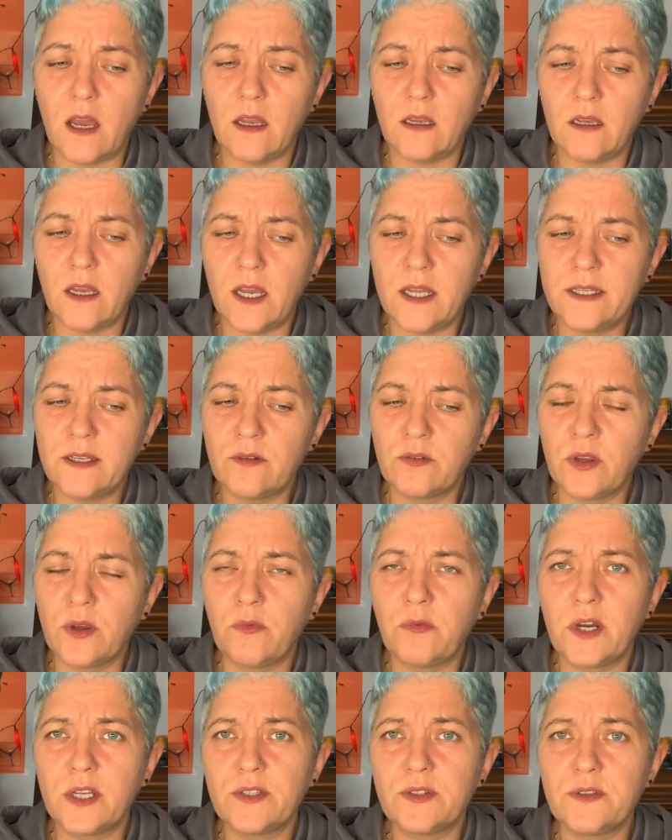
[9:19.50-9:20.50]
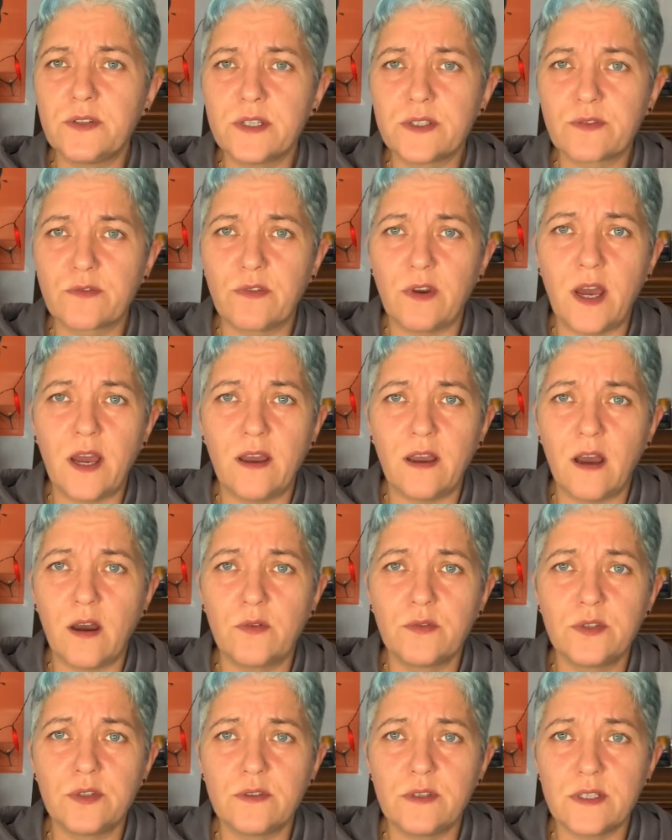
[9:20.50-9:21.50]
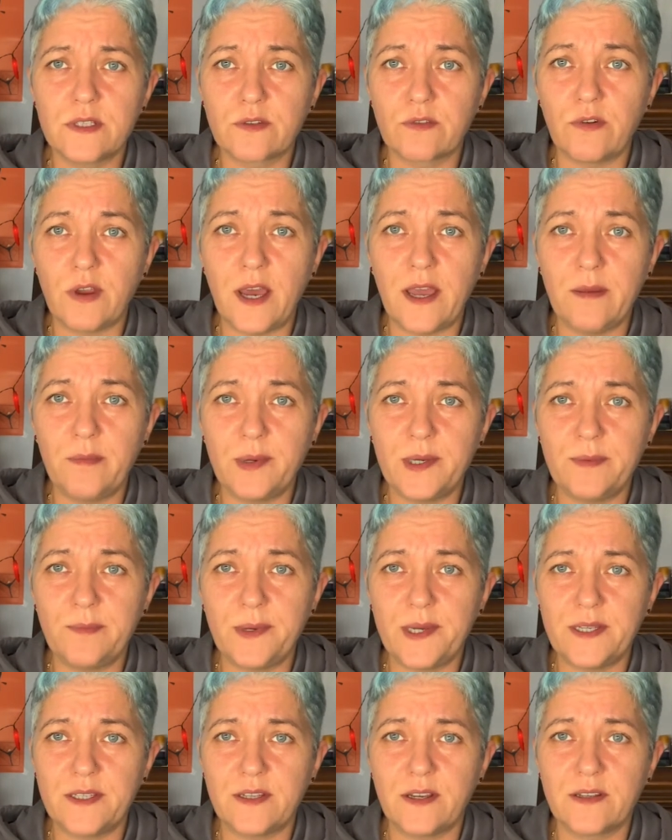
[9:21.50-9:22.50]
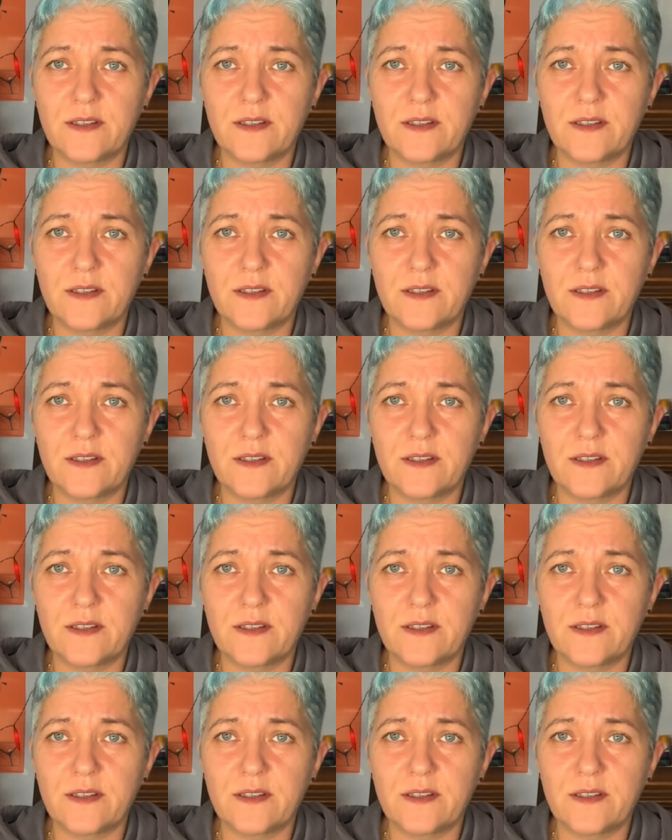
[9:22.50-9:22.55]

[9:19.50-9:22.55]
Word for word: I don't know what to describe, how to describe it better.